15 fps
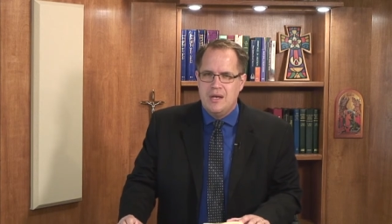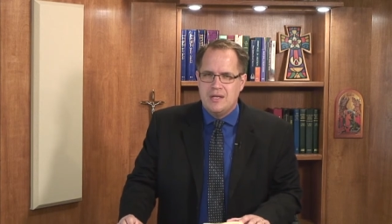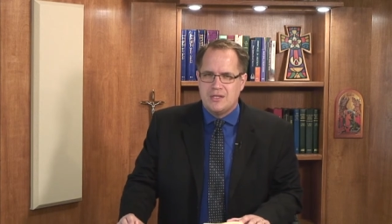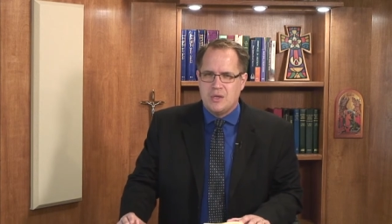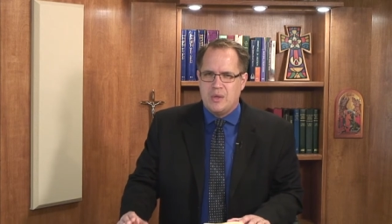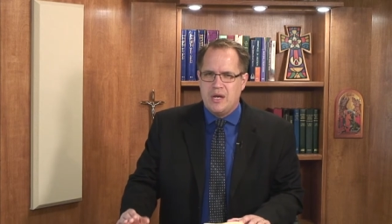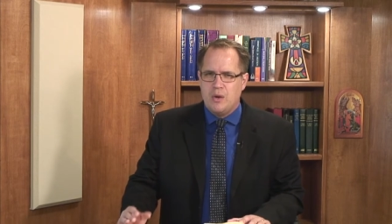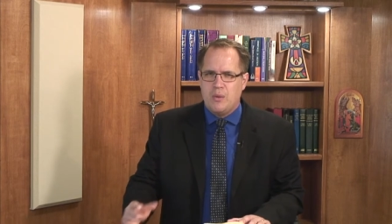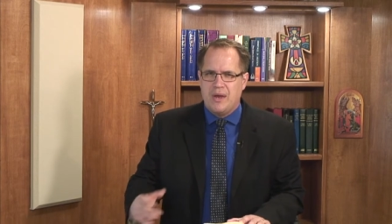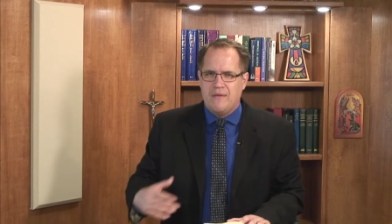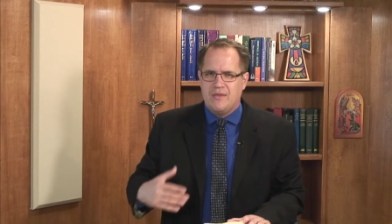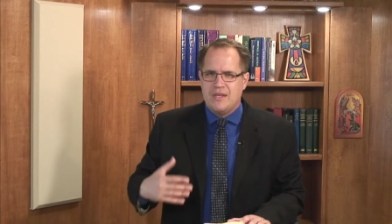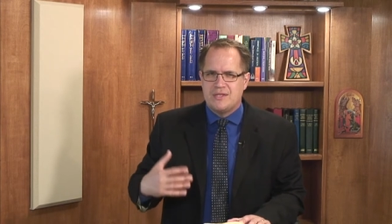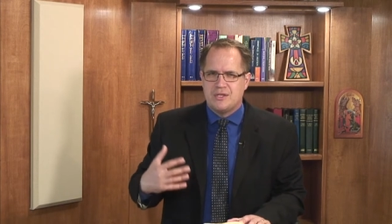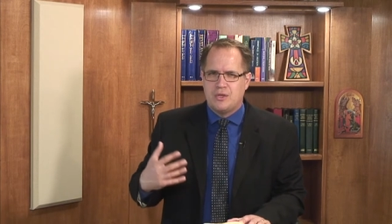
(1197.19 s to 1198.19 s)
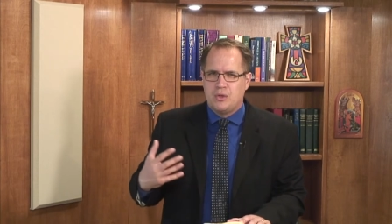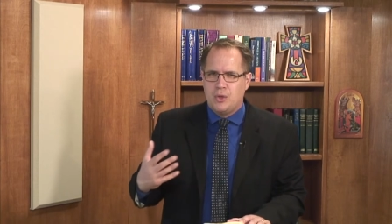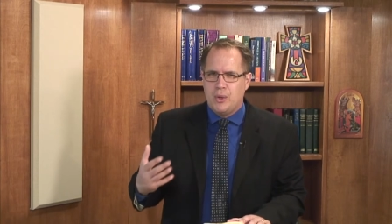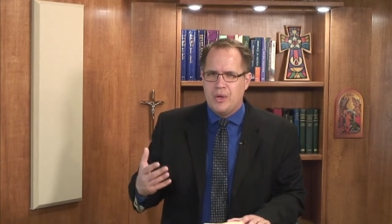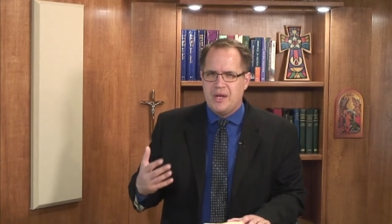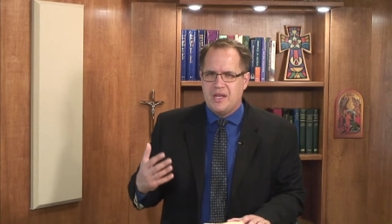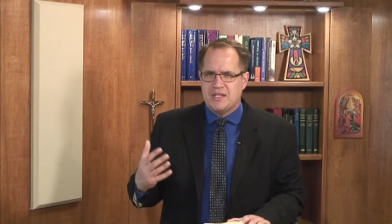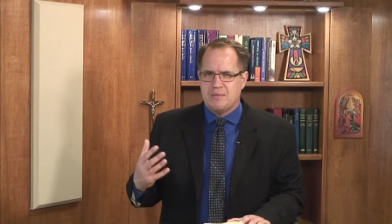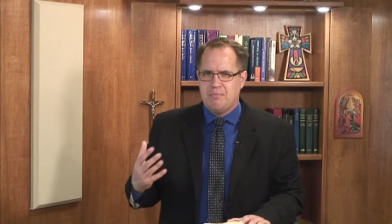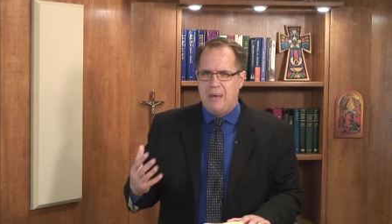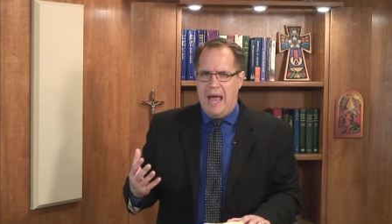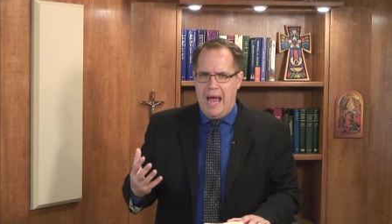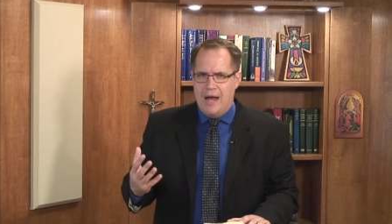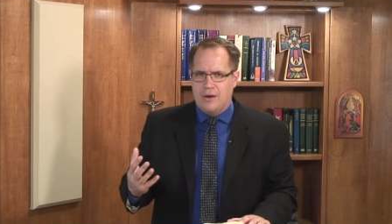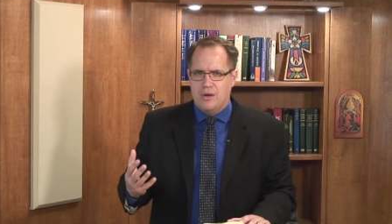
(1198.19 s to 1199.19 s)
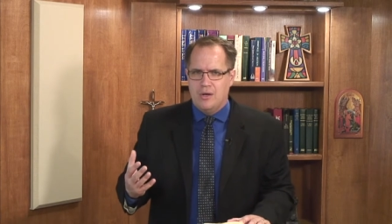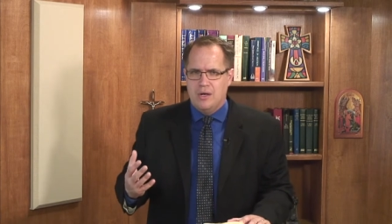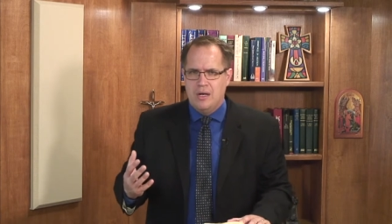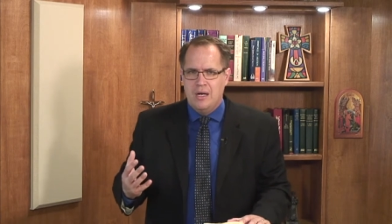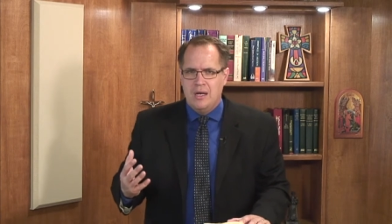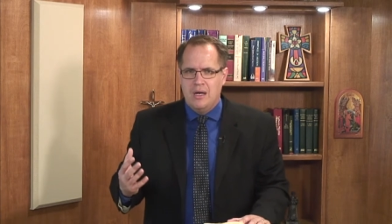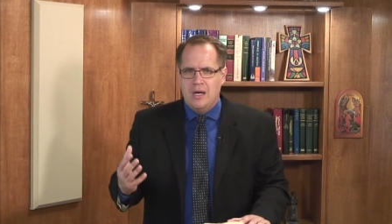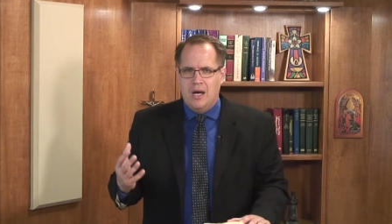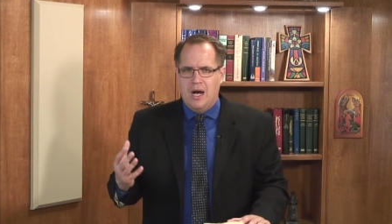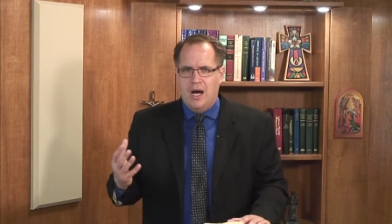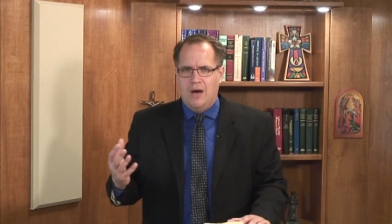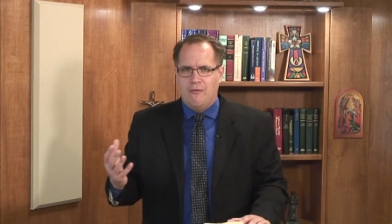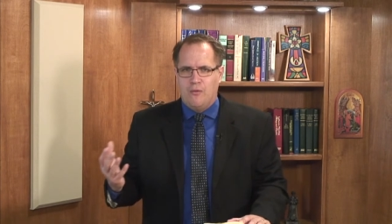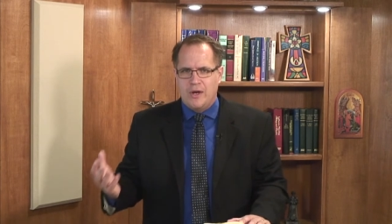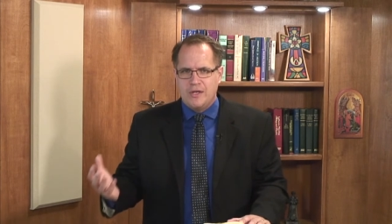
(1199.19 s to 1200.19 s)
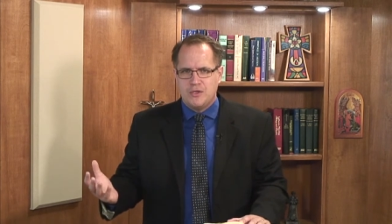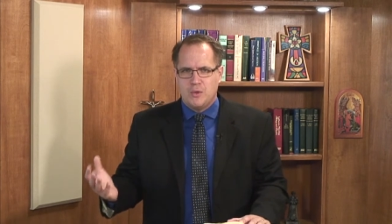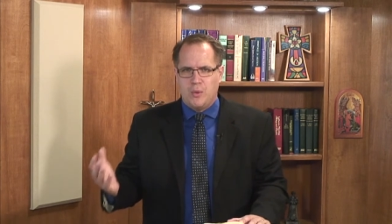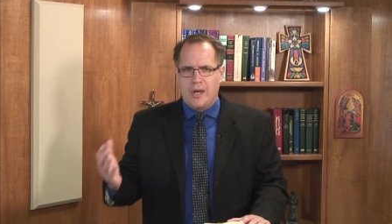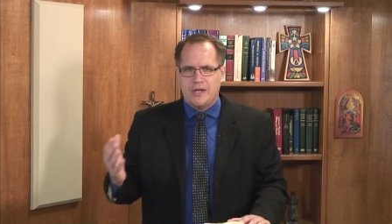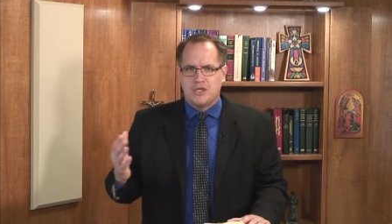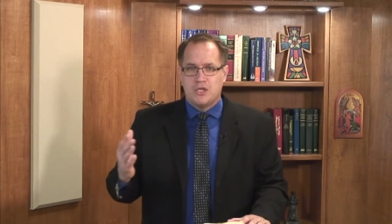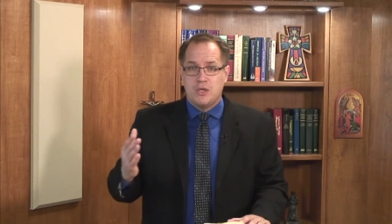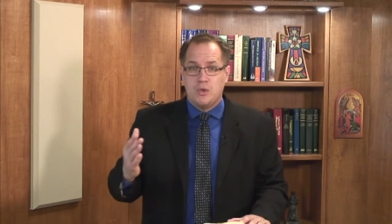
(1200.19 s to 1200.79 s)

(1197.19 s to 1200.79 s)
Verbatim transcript: So here we have this glorious pattern of resurrection,